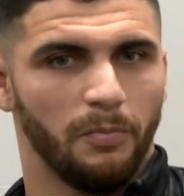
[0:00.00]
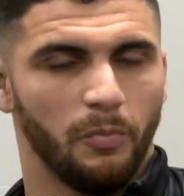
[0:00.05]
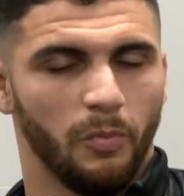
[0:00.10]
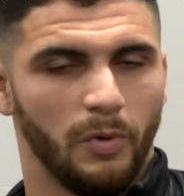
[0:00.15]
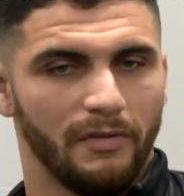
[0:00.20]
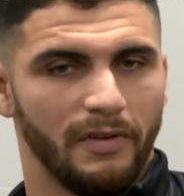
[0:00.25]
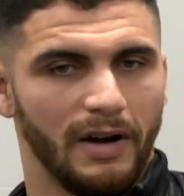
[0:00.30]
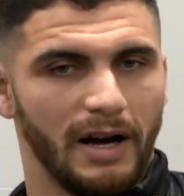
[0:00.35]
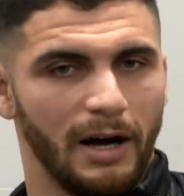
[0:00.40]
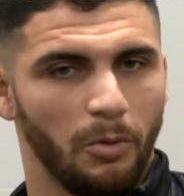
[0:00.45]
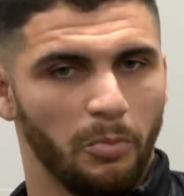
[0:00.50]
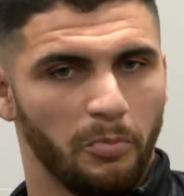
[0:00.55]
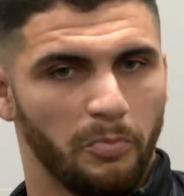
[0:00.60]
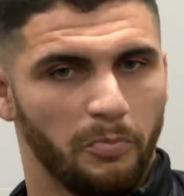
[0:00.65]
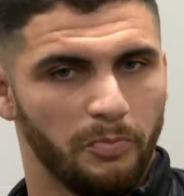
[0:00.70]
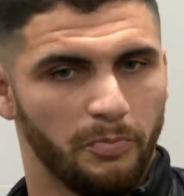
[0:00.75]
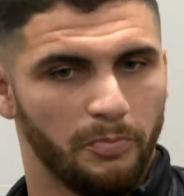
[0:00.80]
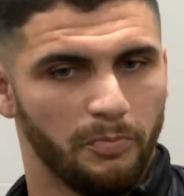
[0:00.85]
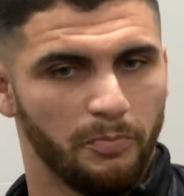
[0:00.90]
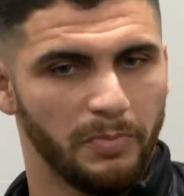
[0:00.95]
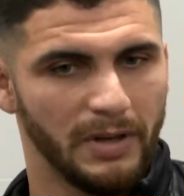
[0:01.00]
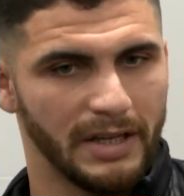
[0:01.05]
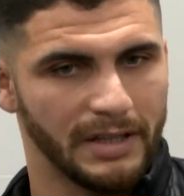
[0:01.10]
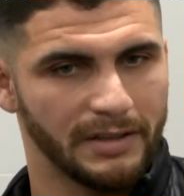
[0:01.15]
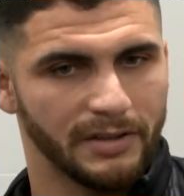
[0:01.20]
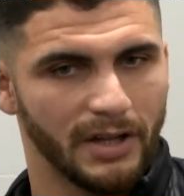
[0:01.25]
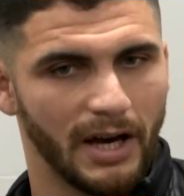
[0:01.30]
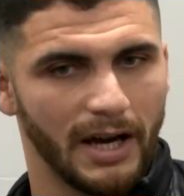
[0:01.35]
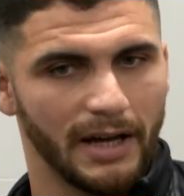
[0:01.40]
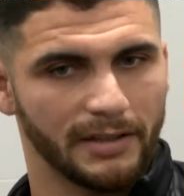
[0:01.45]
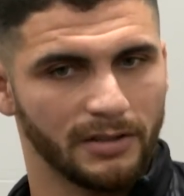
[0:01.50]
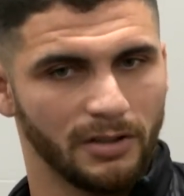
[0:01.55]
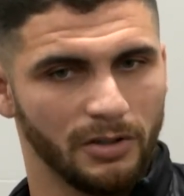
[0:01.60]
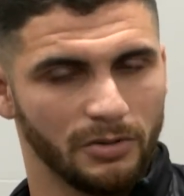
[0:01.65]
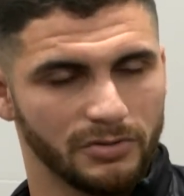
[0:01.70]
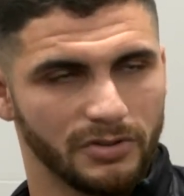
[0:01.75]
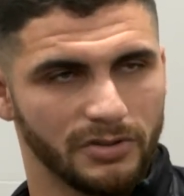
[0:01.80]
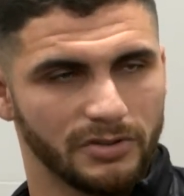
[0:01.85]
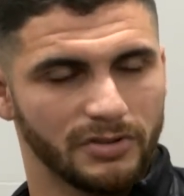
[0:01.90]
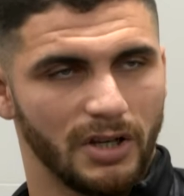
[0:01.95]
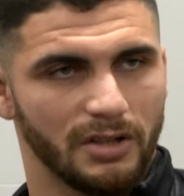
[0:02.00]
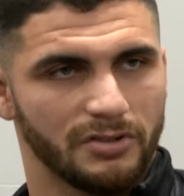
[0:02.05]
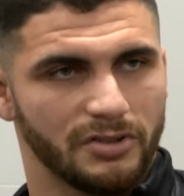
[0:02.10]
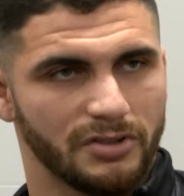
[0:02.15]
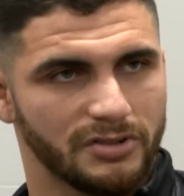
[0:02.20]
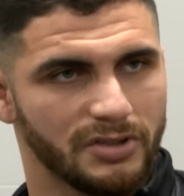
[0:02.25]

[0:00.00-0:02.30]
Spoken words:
without being diagnosed as such.